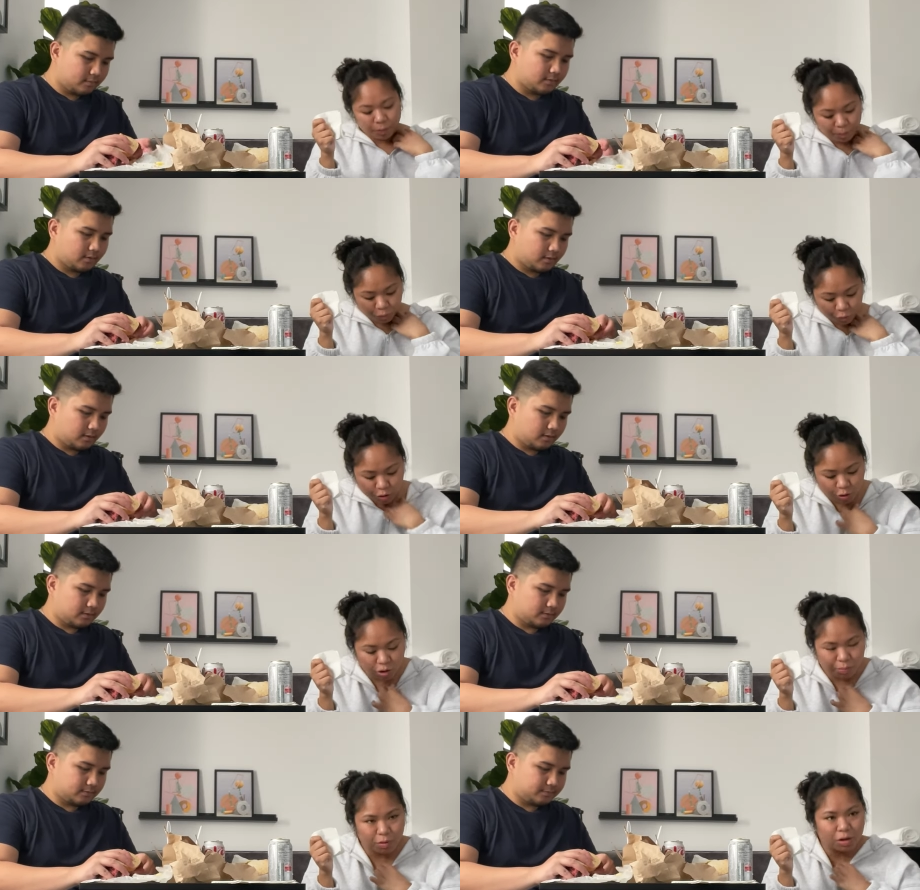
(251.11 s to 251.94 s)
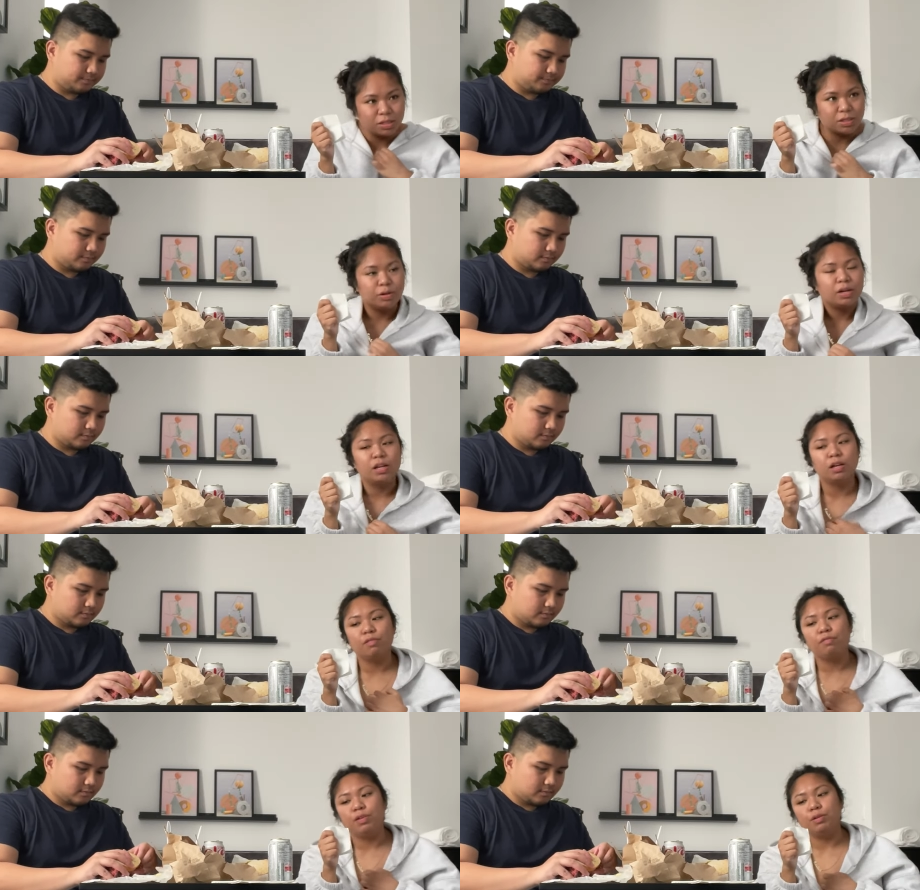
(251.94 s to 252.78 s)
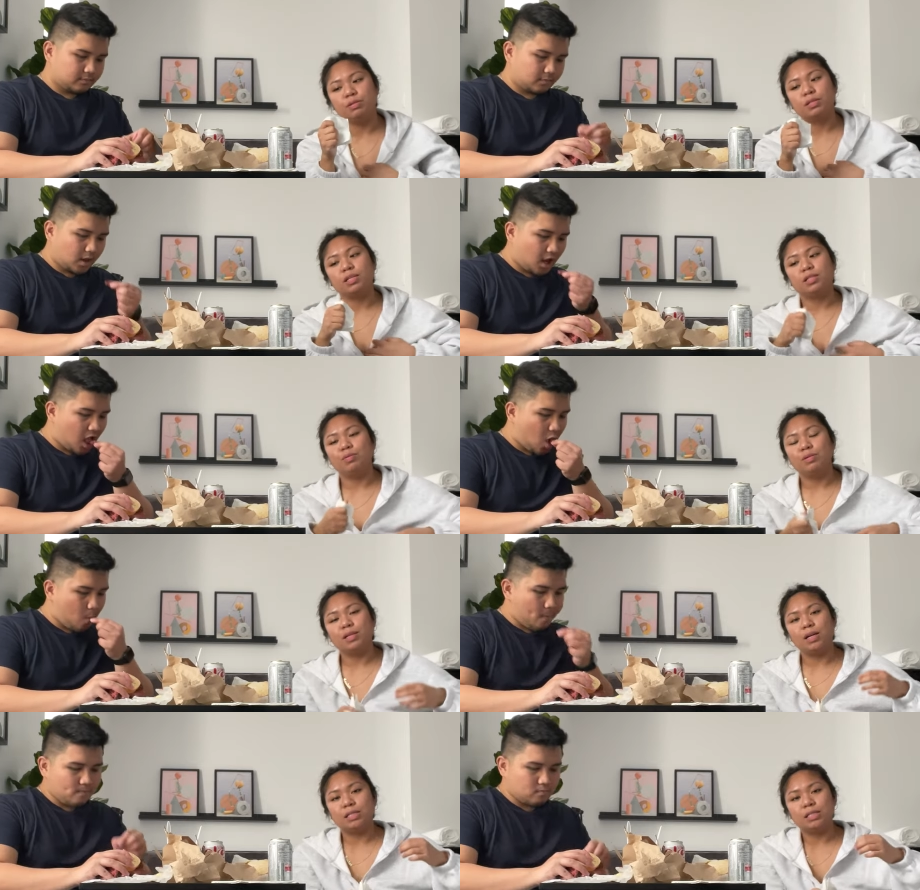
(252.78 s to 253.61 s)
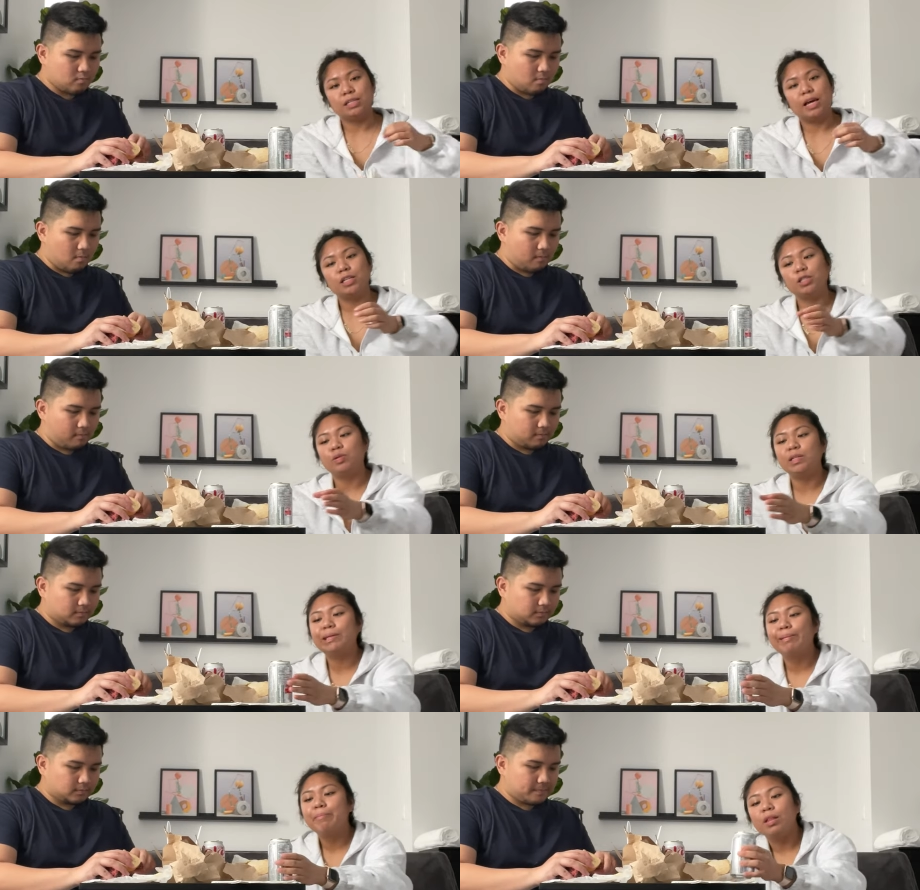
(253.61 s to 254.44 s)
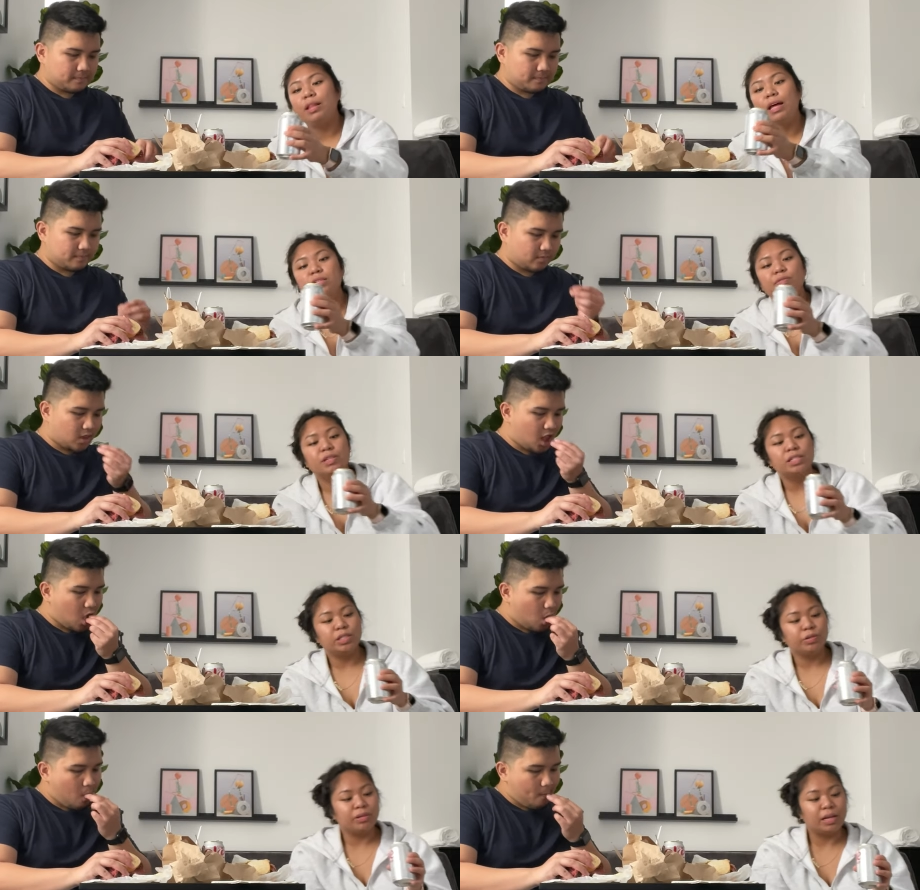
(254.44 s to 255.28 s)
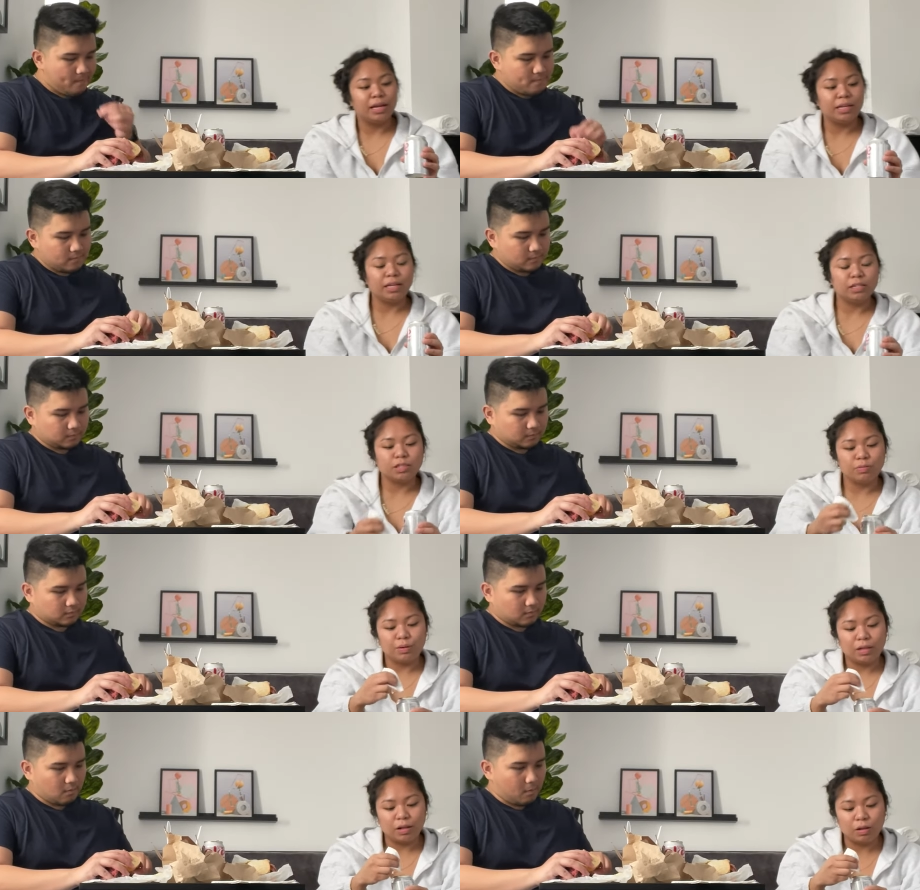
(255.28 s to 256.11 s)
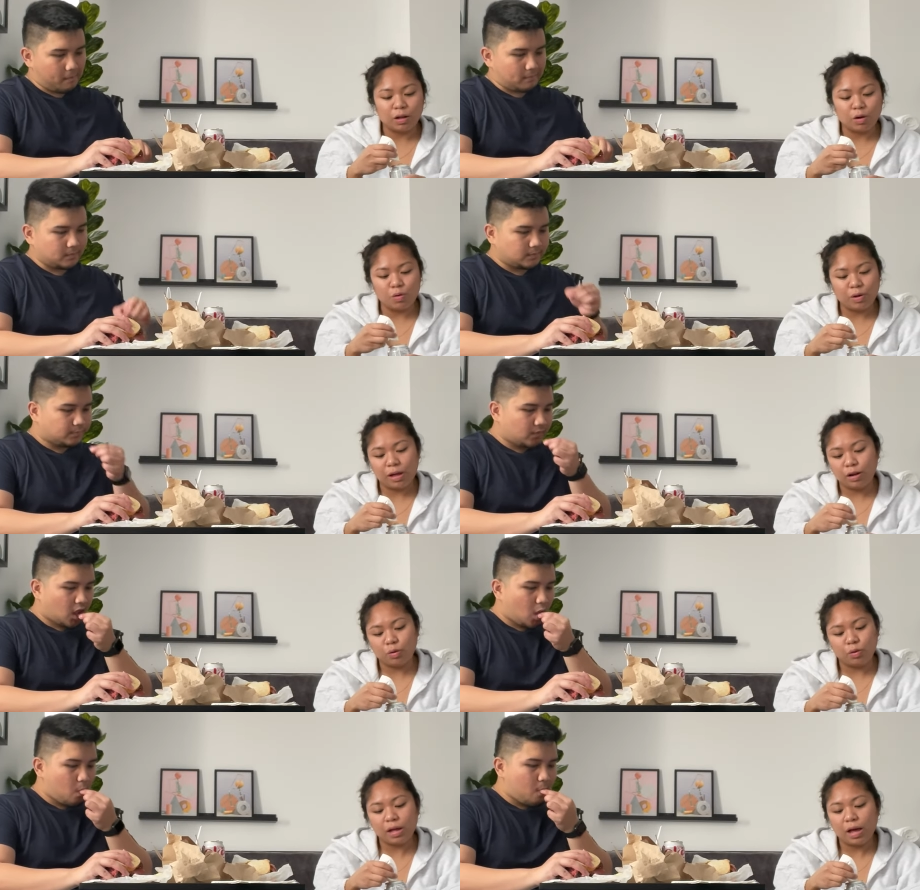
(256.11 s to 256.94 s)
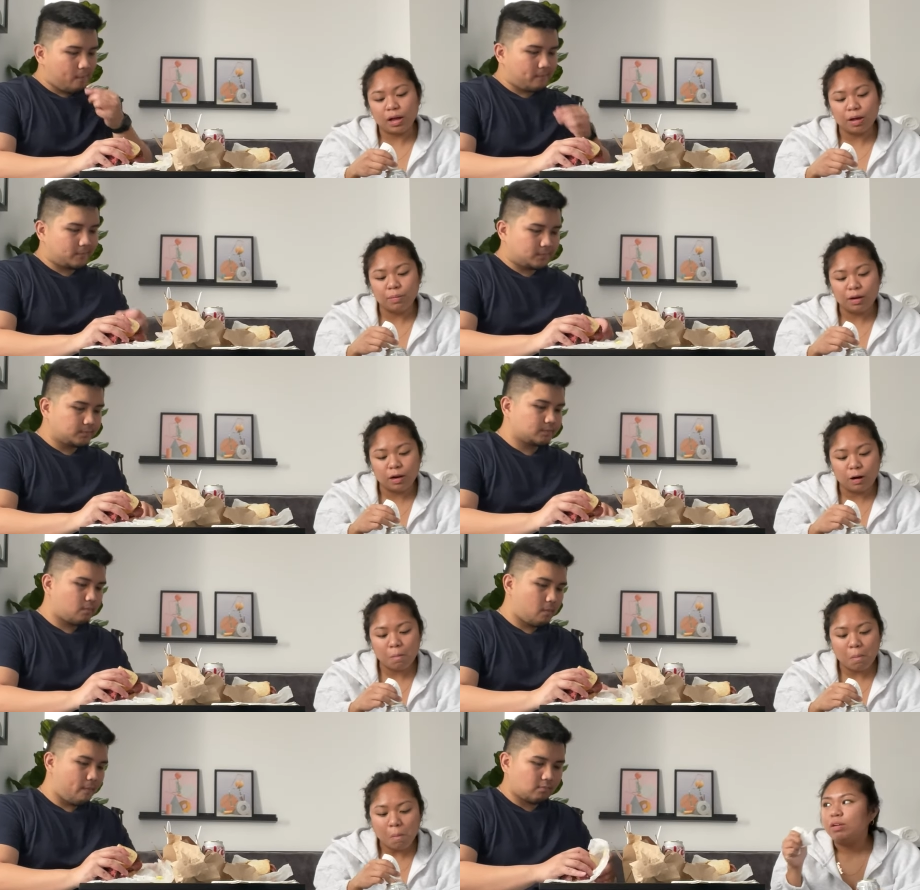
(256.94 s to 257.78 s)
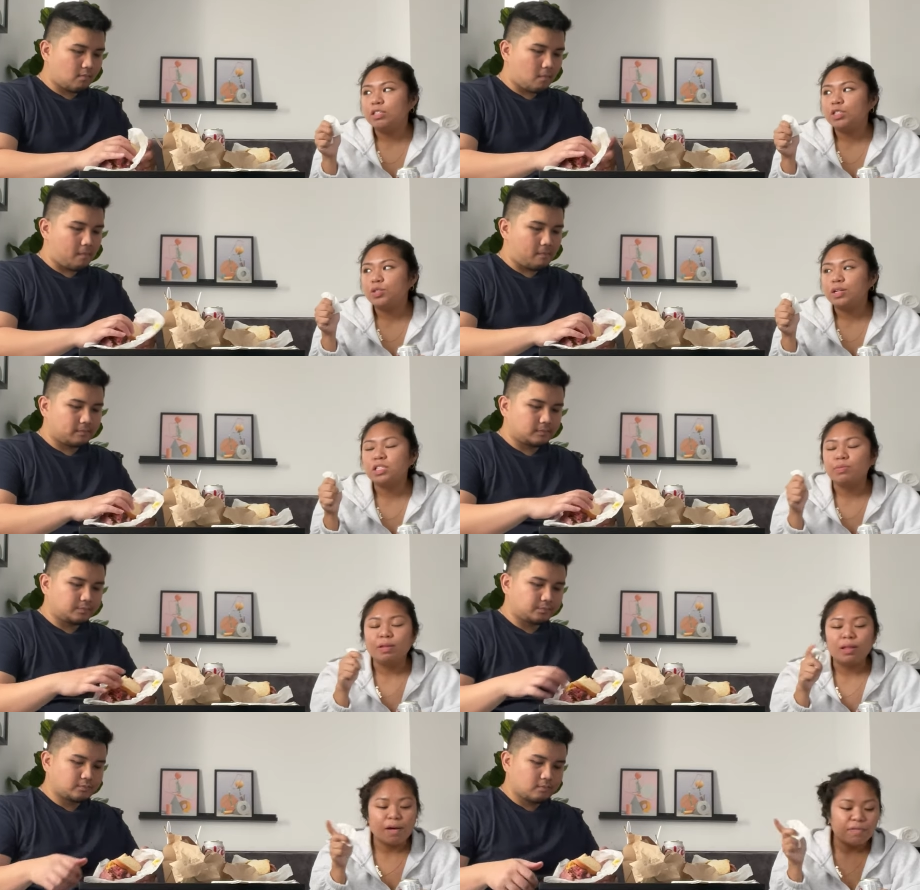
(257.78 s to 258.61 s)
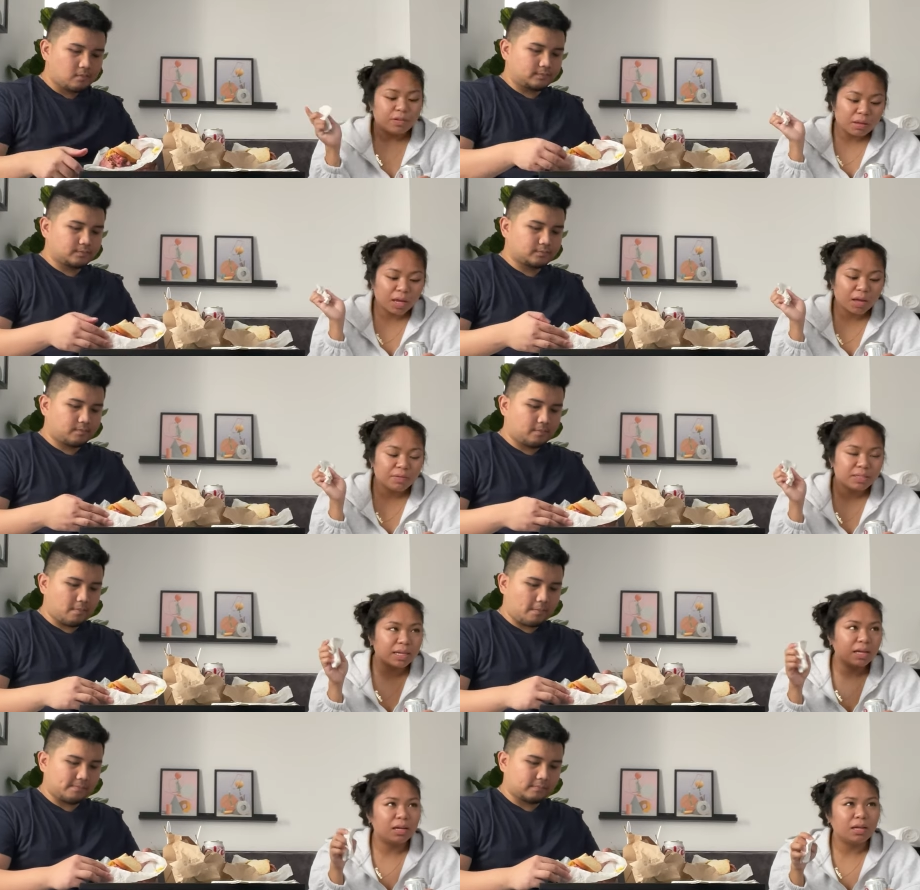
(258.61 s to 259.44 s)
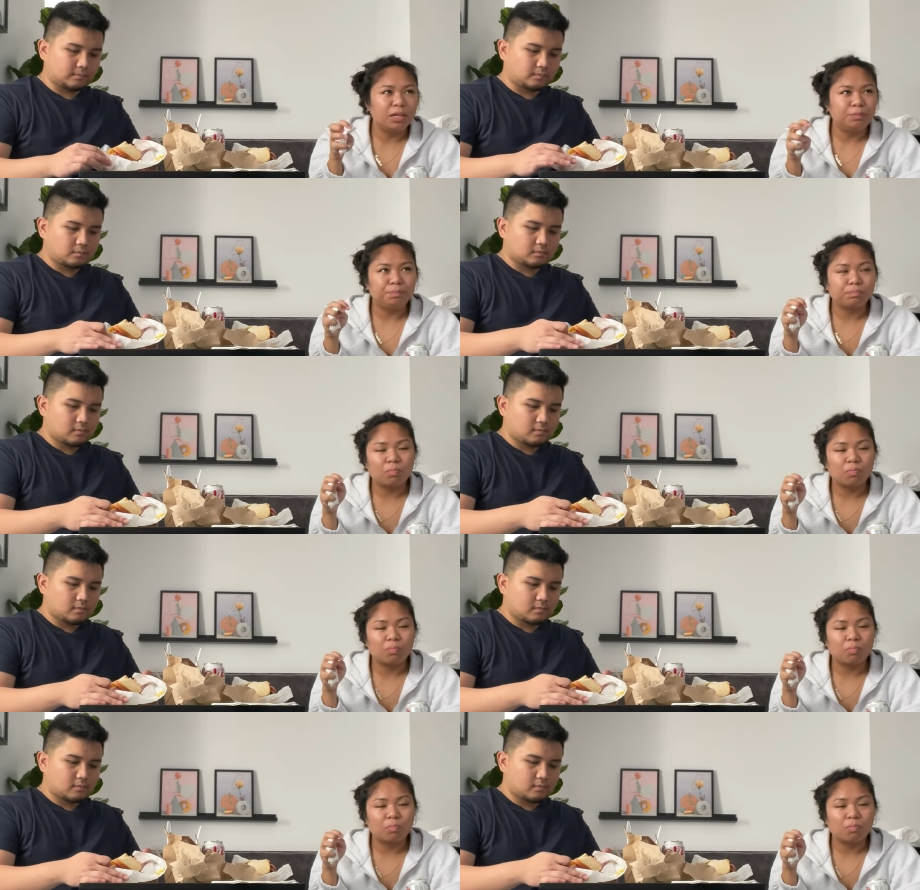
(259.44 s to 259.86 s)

Speaker 1: We show them ours and they're kind of confused because it was like Saskatchewan. Then they asked for a student ID, so we're, they're like, oh yeah, no, you can't come in here. Pretty strict, so we left. The game was like a,